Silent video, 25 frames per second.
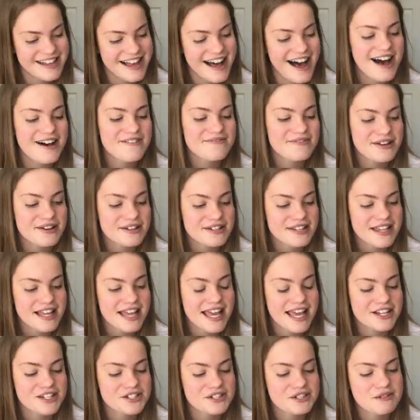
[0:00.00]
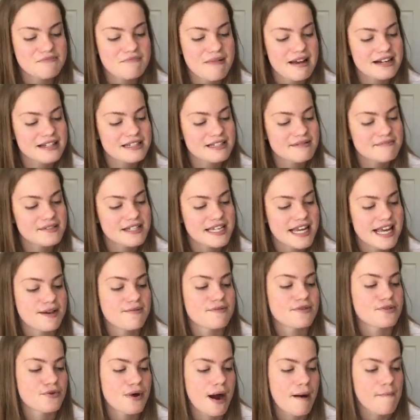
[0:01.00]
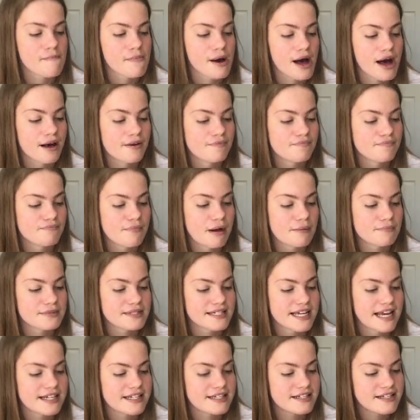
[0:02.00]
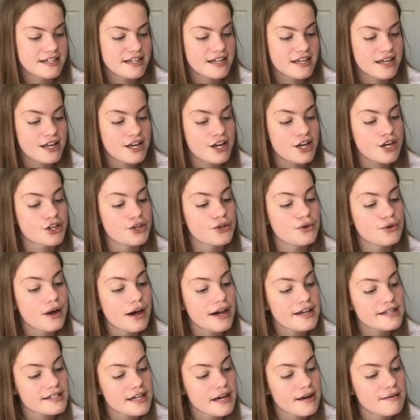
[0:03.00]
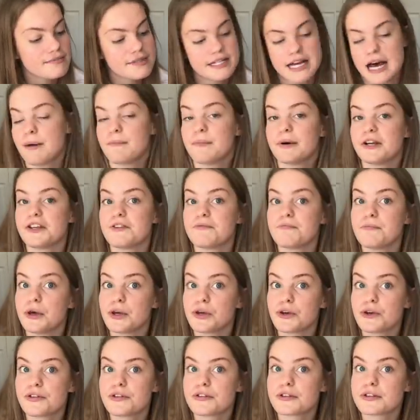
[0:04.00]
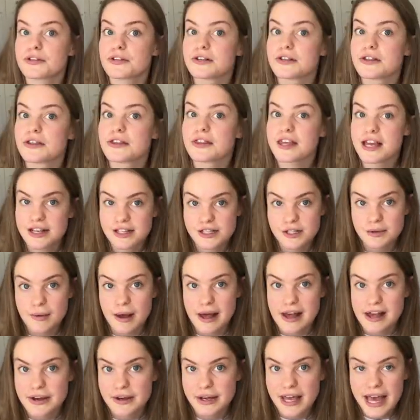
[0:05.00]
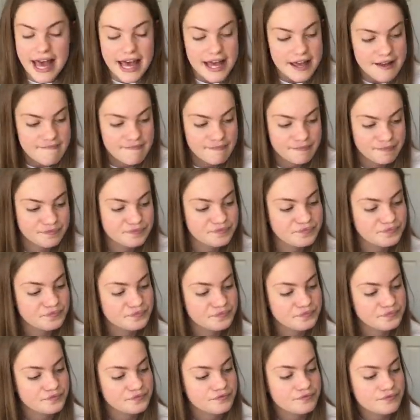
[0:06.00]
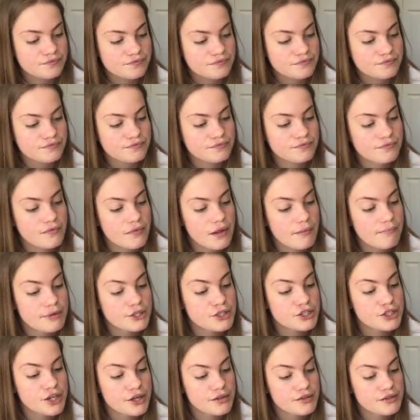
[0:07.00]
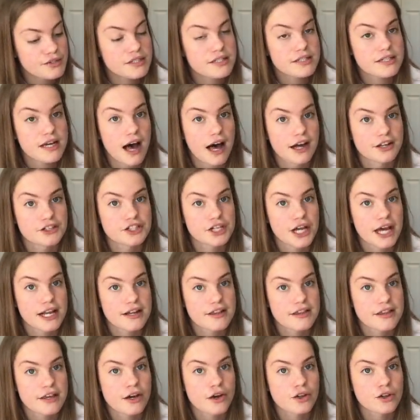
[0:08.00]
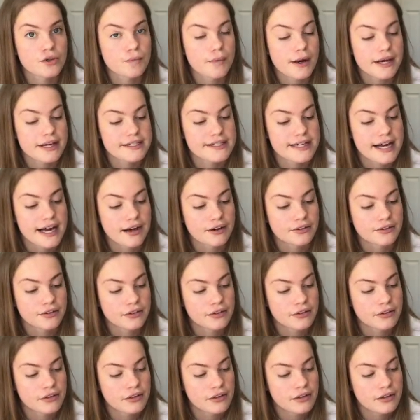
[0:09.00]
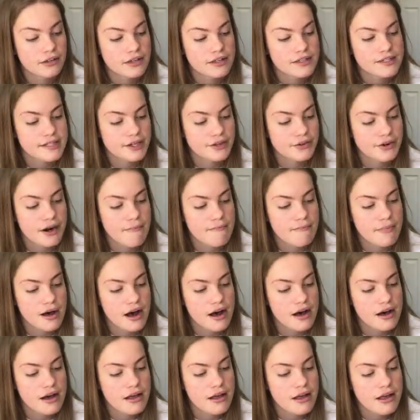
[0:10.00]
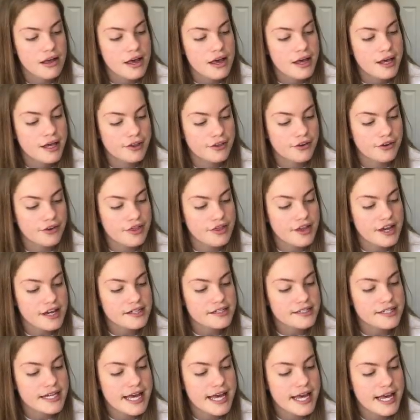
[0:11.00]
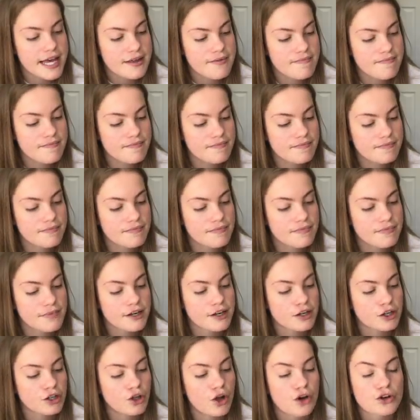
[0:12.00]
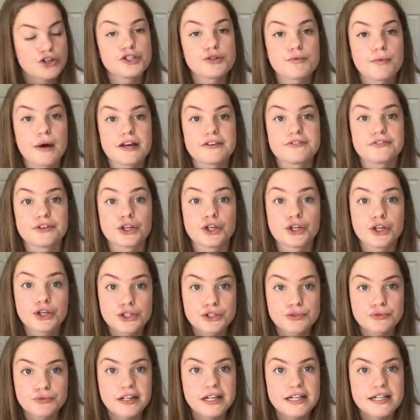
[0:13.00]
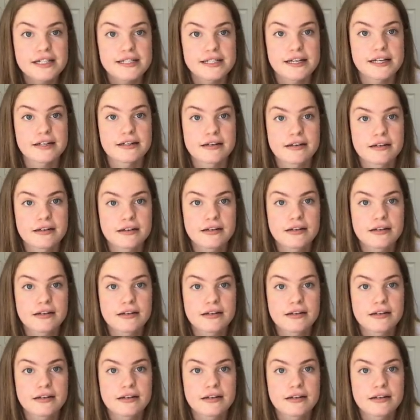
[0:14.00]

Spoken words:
"I'm going to the kitchen to make some tea with Grandpa," Mum said. "You guys come down when you've put your things away, okay? But don't touch anything on the way down," said Grandpa. "There are things here that are locked away for good reason.